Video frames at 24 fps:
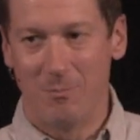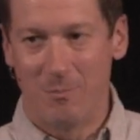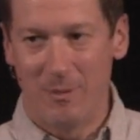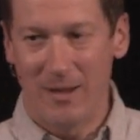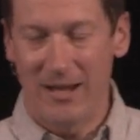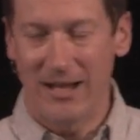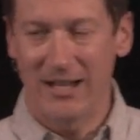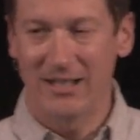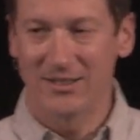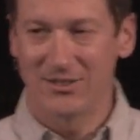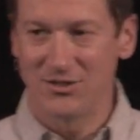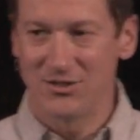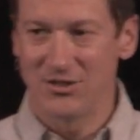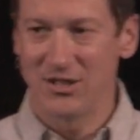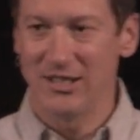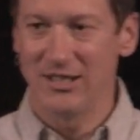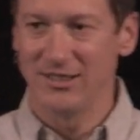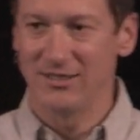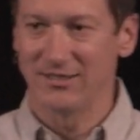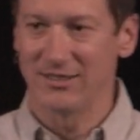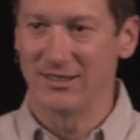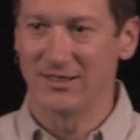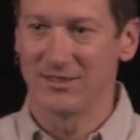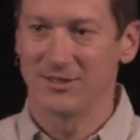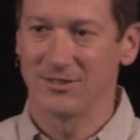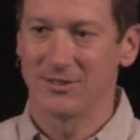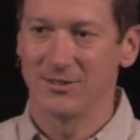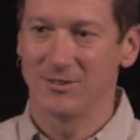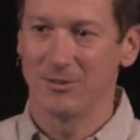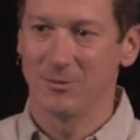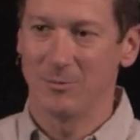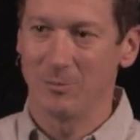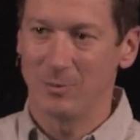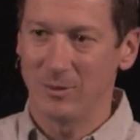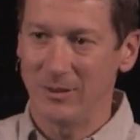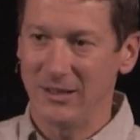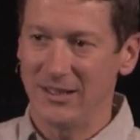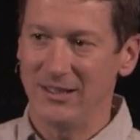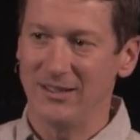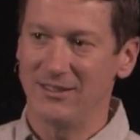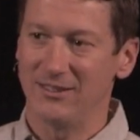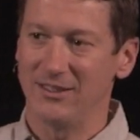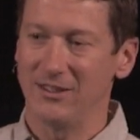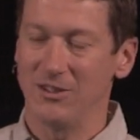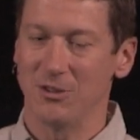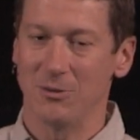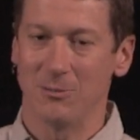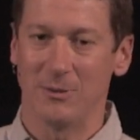begs Jesus, Please
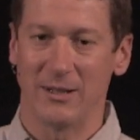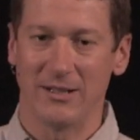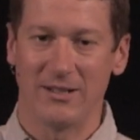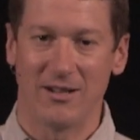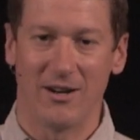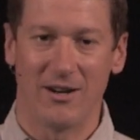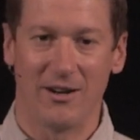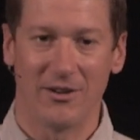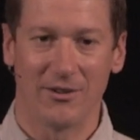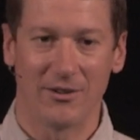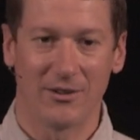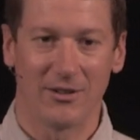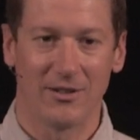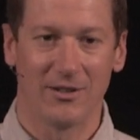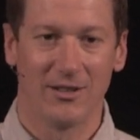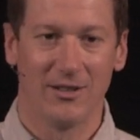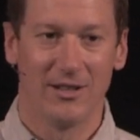heal my daughter.